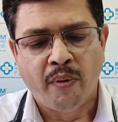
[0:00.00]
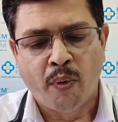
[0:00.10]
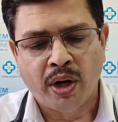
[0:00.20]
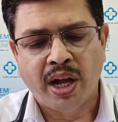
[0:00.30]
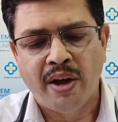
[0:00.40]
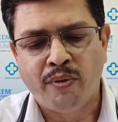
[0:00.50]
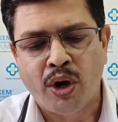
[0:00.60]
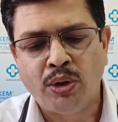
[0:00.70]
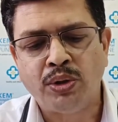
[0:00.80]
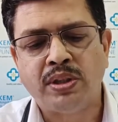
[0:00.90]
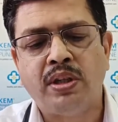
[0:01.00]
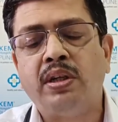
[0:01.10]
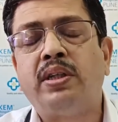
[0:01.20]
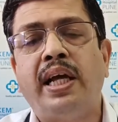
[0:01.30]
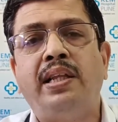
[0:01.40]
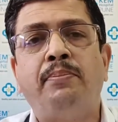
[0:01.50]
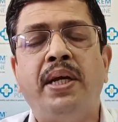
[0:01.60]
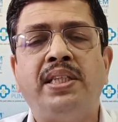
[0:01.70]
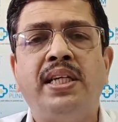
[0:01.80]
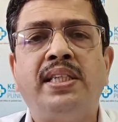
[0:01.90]
what I want to tell the
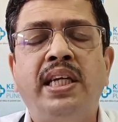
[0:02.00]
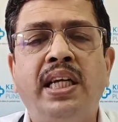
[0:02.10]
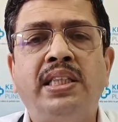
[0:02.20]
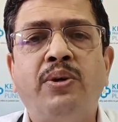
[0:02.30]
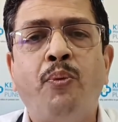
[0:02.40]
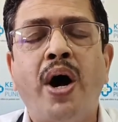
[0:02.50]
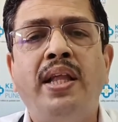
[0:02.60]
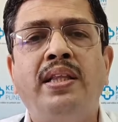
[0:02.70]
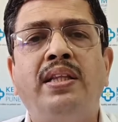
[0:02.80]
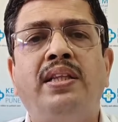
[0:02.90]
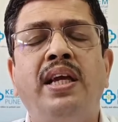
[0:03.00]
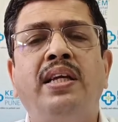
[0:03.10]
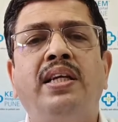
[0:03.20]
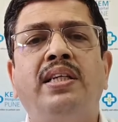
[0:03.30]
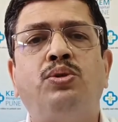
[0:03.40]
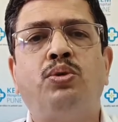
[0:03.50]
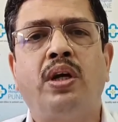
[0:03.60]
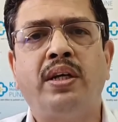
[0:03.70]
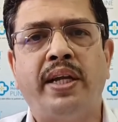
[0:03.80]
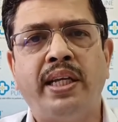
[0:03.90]
patients is, one thing is
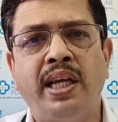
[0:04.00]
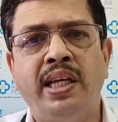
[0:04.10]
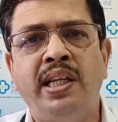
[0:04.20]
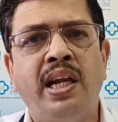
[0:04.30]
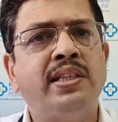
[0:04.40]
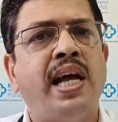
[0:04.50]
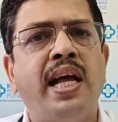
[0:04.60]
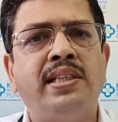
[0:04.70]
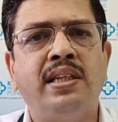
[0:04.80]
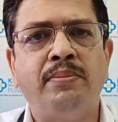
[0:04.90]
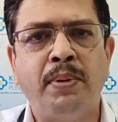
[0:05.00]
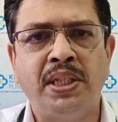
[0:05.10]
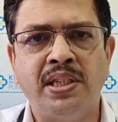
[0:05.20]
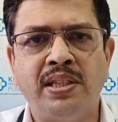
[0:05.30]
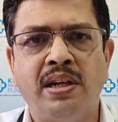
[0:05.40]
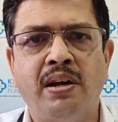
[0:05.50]
to take the inhalers as the patients,